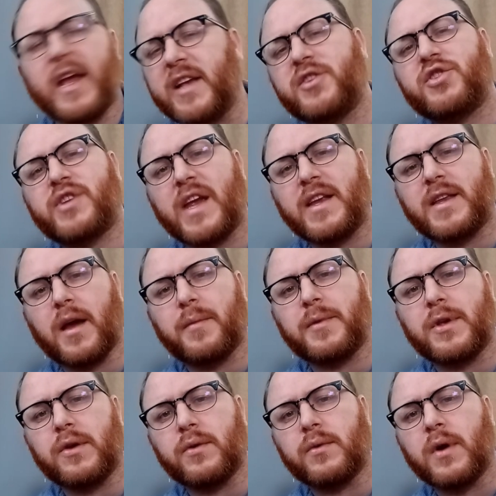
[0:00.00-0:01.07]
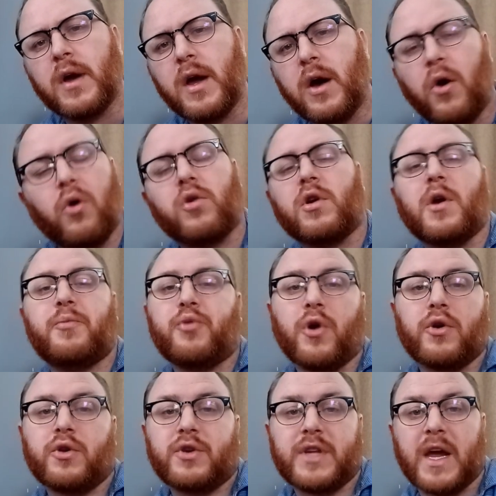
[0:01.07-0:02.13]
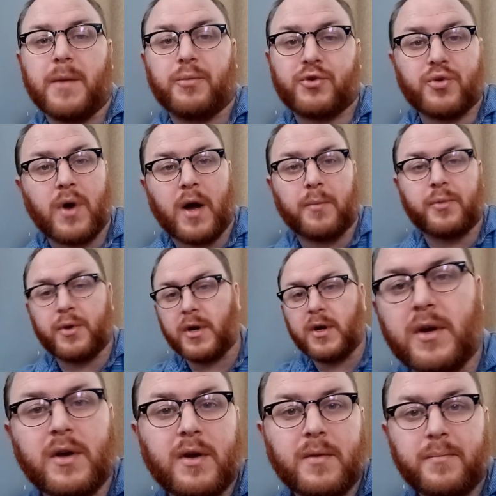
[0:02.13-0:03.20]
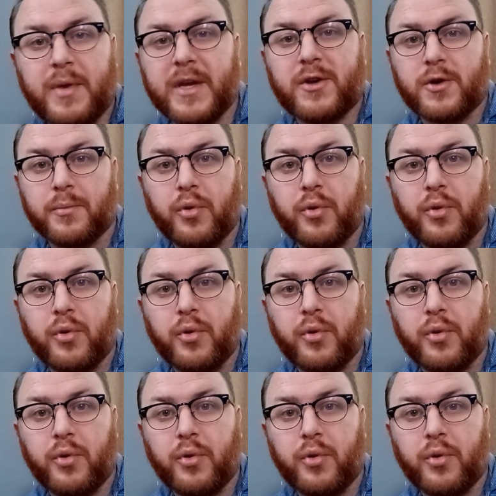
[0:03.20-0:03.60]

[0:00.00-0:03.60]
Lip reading: SJW or a prototype Trump. Pick your